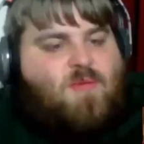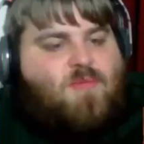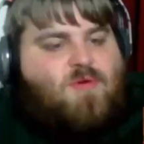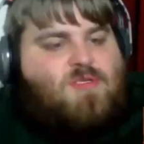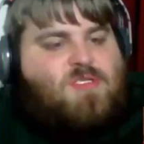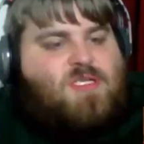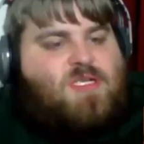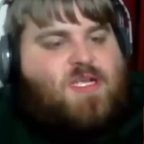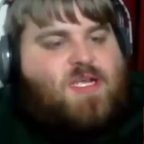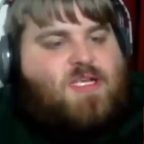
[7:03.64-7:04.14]

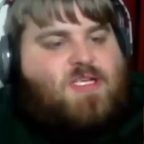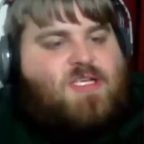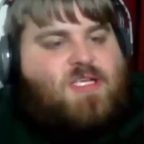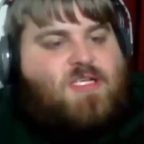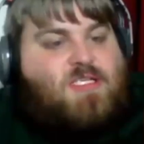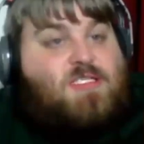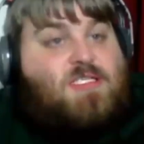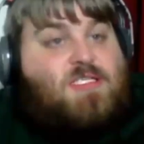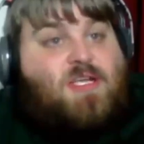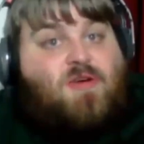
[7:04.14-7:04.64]
Kimber's attention,
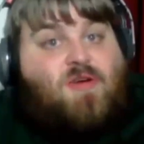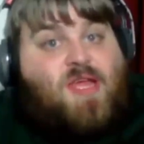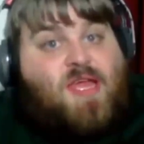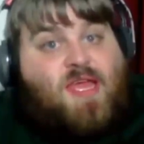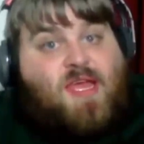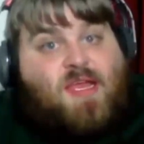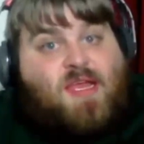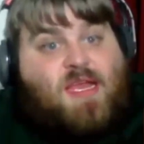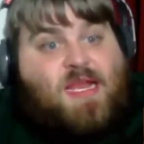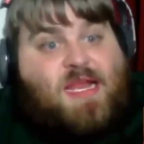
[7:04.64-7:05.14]
and still
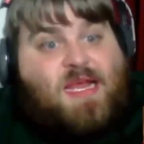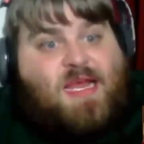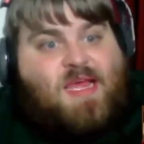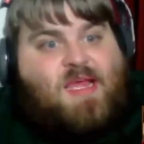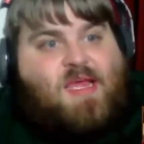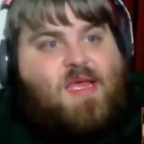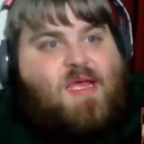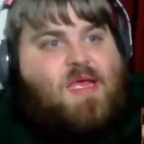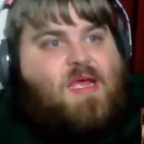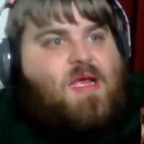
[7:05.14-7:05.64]
can't
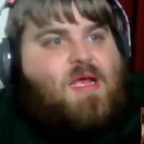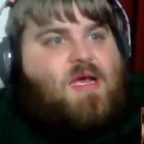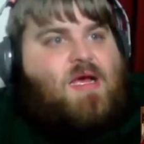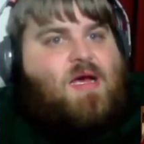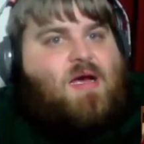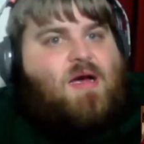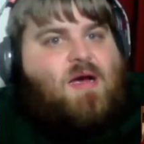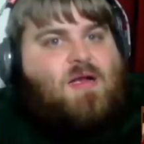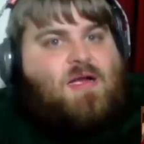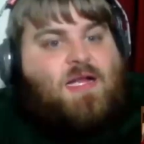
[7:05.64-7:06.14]
today.
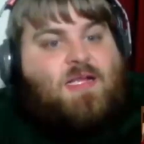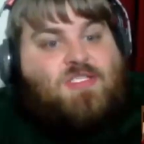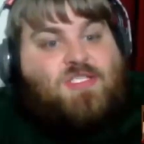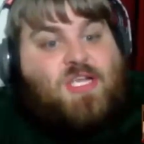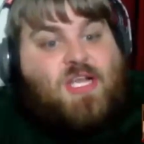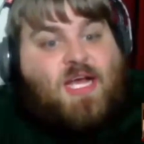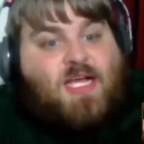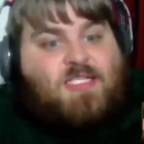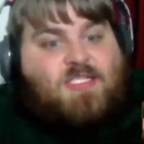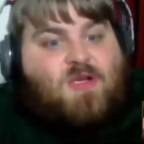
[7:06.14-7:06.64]
Now
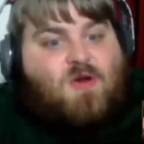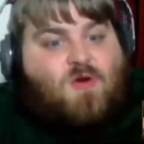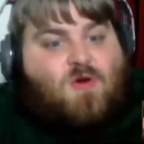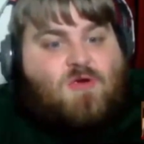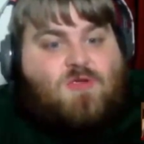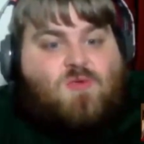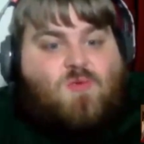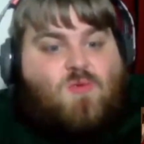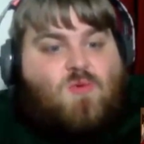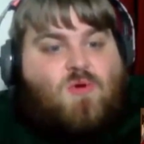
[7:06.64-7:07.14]
she likes
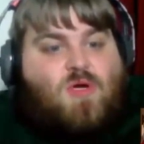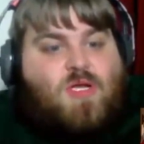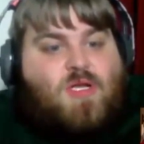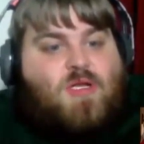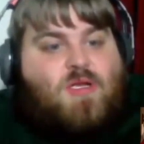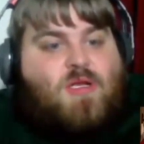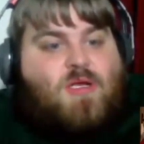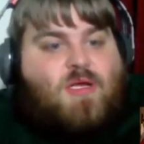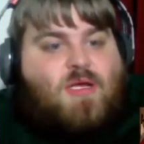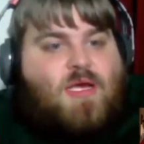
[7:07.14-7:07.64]
Cars 1,
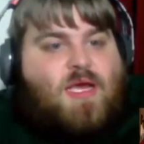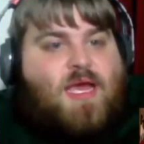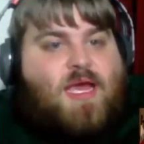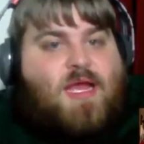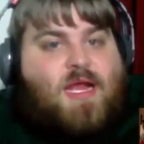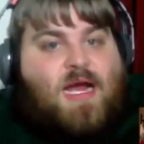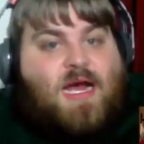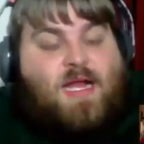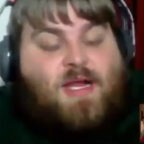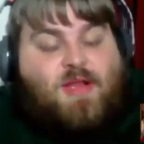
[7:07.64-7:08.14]

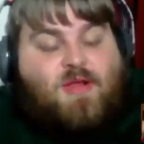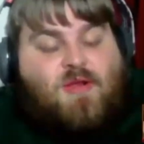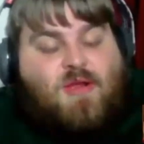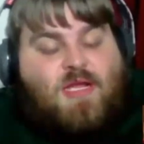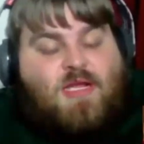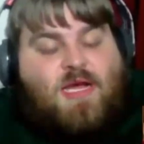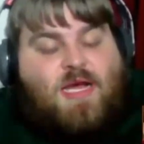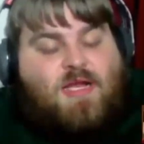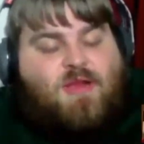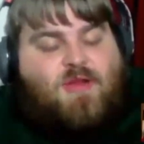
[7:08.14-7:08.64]
and I do
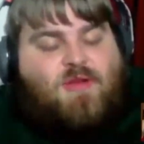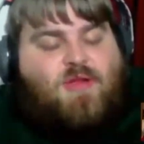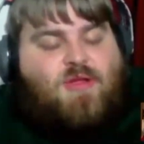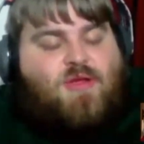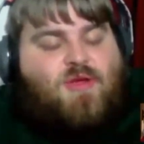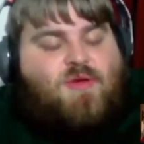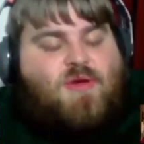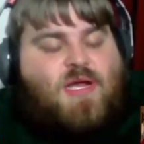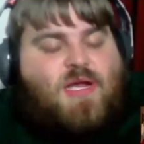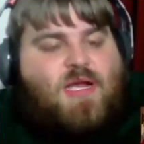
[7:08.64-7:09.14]

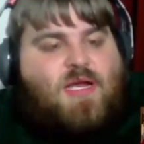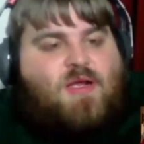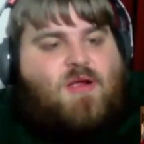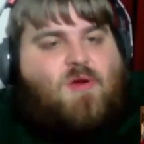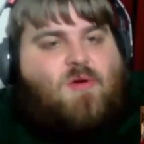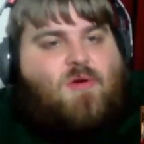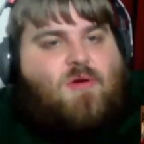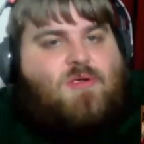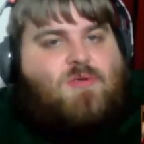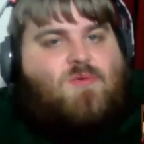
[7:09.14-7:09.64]
too. I like
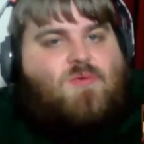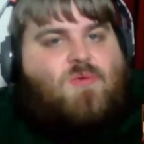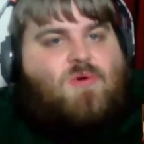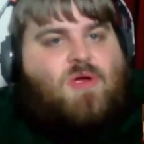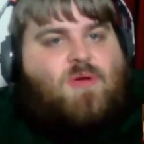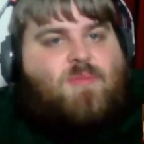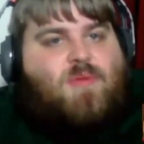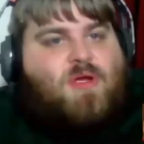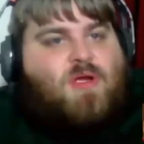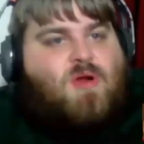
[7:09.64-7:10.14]
Cars
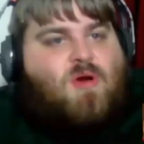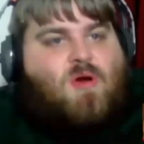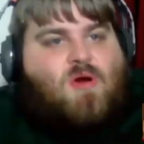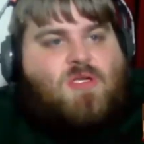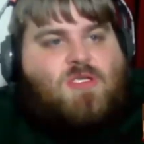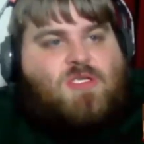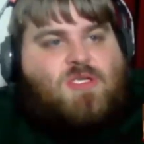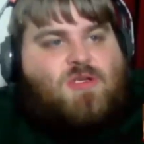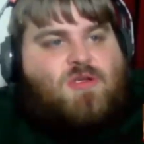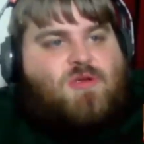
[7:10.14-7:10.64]
1, but
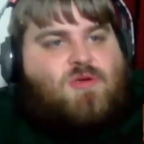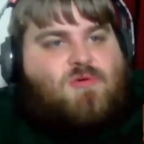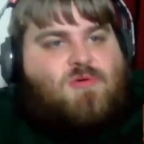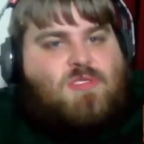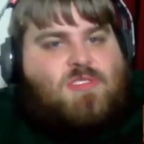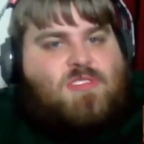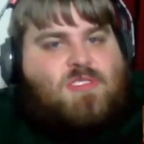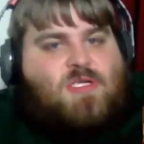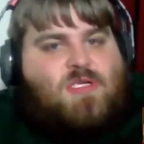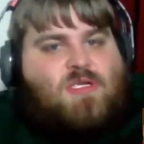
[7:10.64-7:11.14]
Cars 2
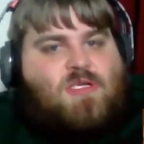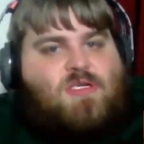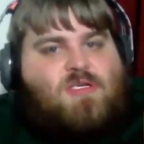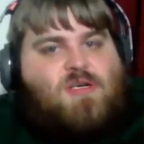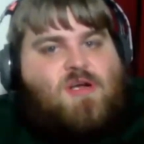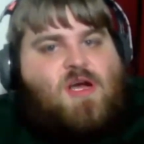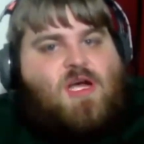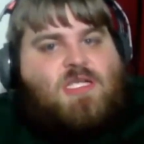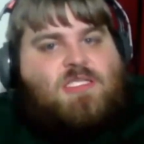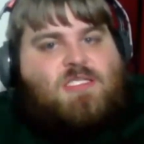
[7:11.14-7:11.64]
was an
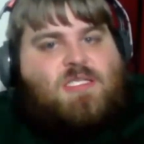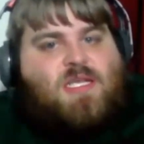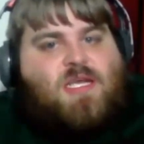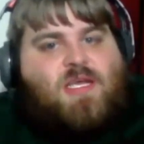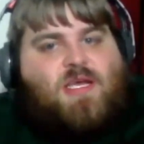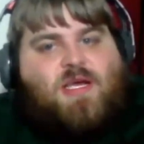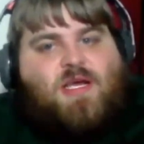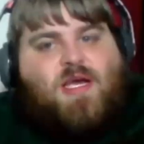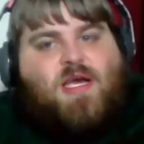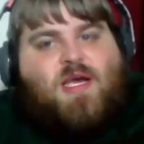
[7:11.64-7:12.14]

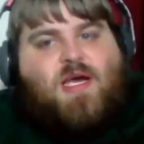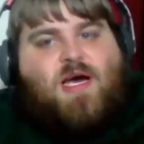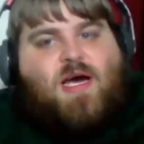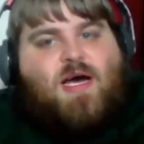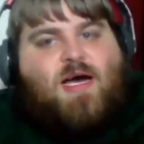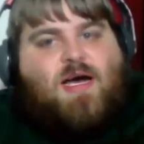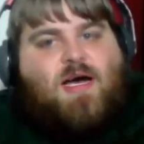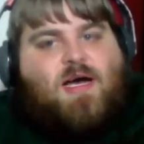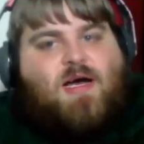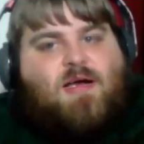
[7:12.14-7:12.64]
atrocity.
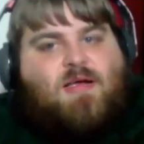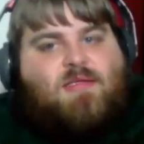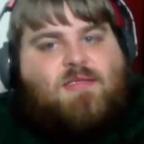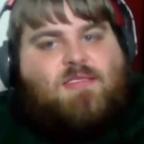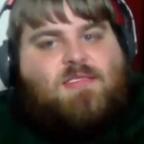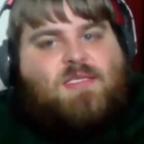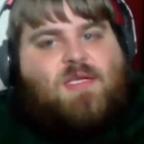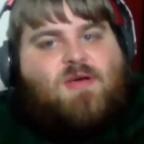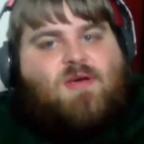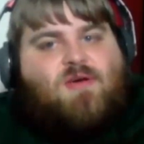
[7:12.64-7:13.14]

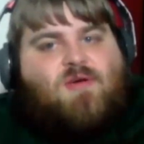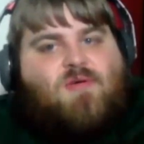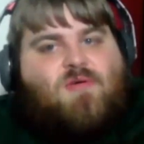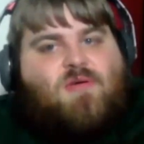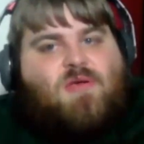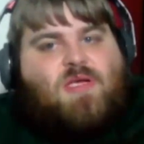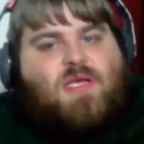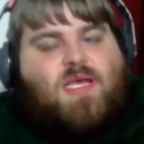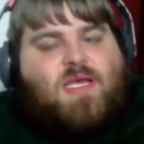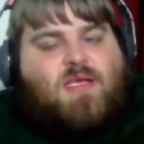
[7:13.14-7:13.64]

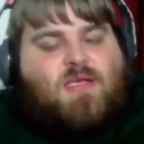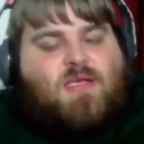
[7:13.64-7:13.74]
So